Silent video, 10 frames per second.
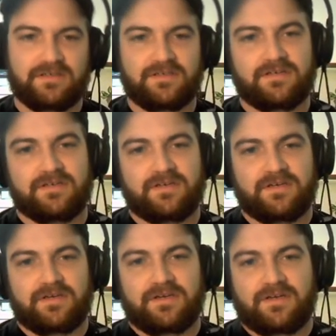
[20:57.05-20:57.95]

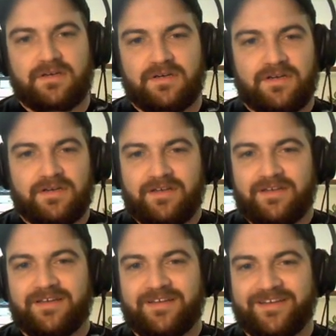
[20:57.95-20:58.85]

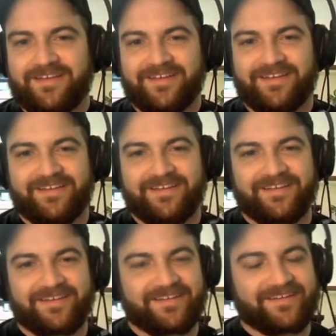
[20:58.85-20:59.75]

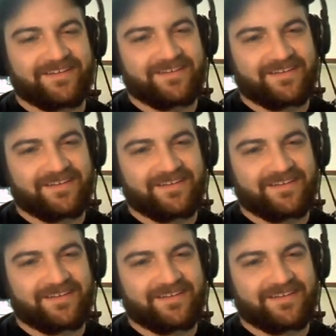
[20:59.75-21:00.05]
This person isn't speaking.